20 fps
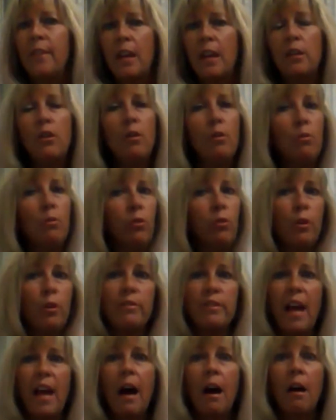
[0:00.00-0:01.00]
then you
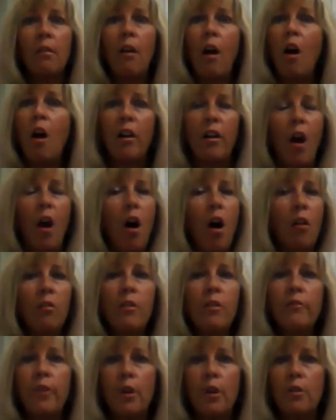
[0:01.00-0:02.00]
lose out on all
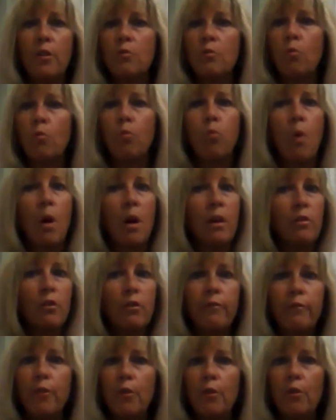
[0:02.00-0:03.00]
of those
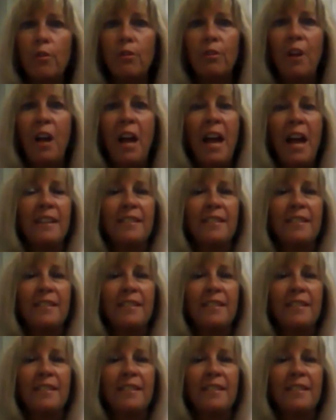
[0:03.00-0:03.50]
wonderful